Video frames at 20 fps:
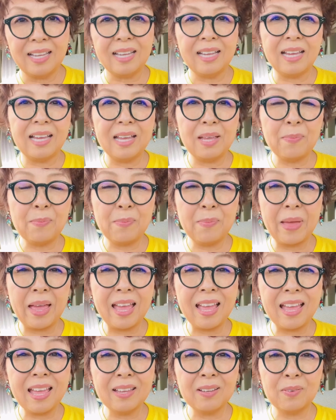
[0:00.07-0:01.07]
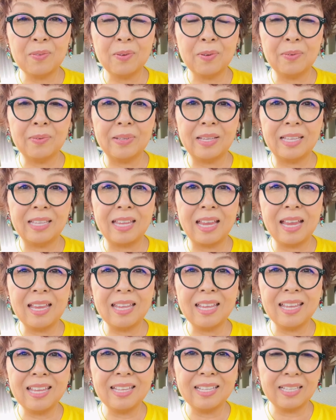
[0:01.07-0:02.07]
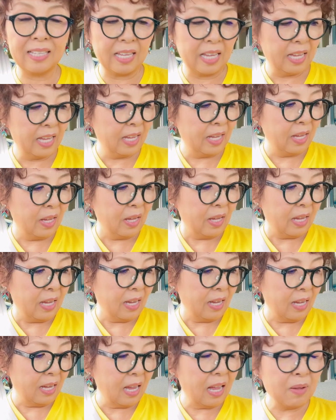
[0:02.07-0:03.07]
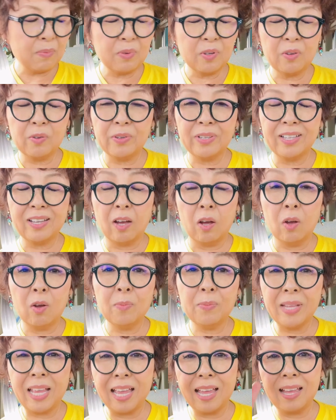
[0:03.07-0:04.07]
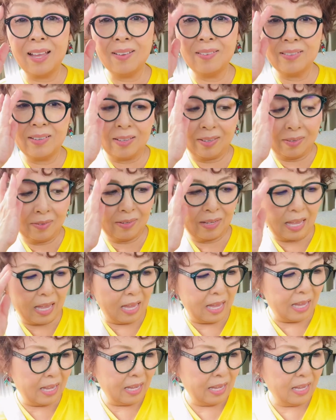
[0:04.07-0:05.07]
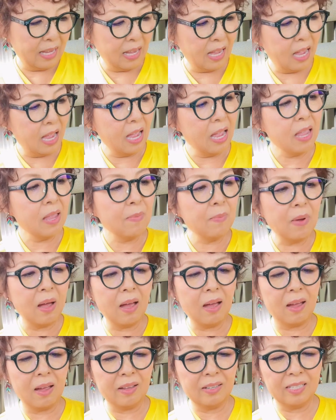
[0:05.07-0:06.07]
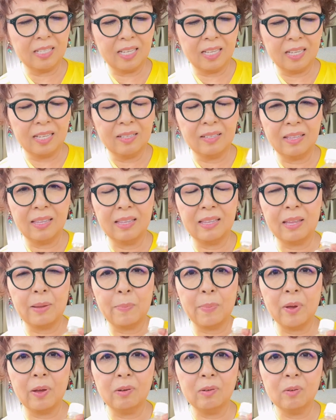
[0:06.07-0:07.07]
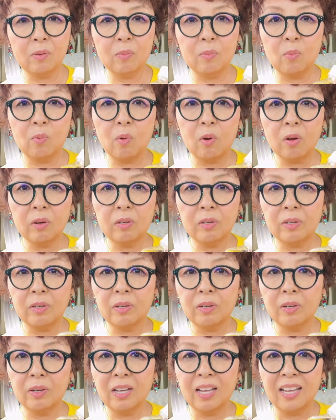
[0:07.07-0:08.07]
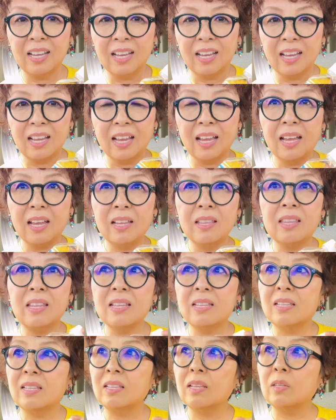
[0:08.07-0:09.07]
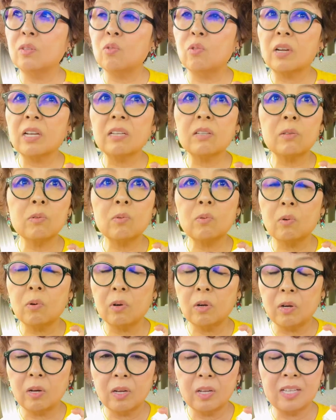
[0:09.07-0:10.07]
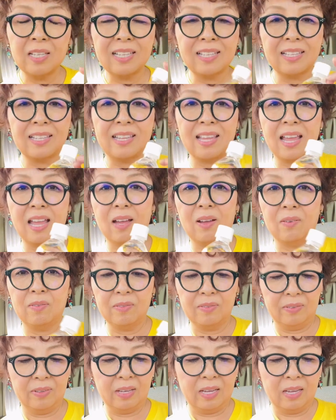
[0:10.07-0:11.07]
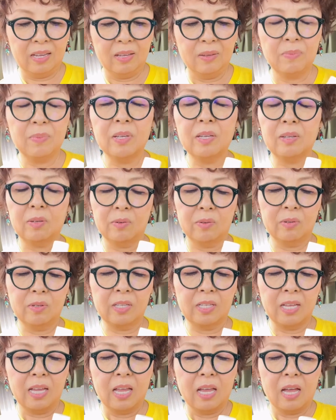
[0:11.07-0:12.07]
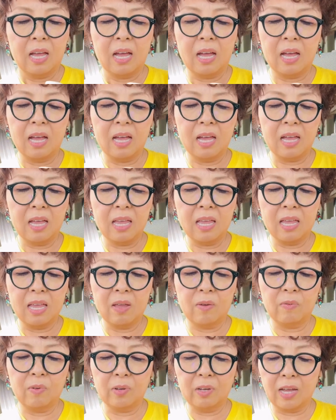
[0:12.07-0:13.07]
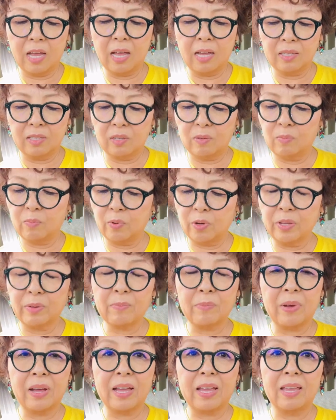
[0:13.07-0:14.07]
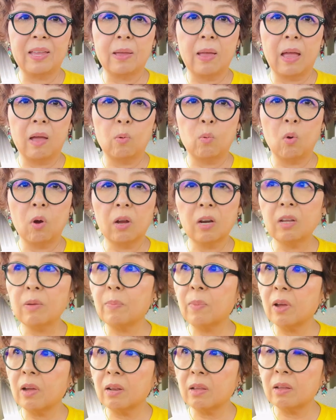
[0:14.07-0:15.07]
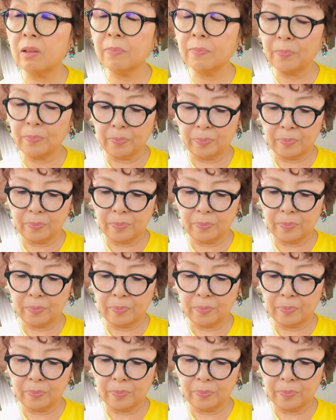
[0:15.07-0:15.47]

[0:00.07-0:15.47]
I'm back from the dentist. I'm going home now. Okay, I bought the bottle of water at this drugstore just now because I forgot to bring my water bottle.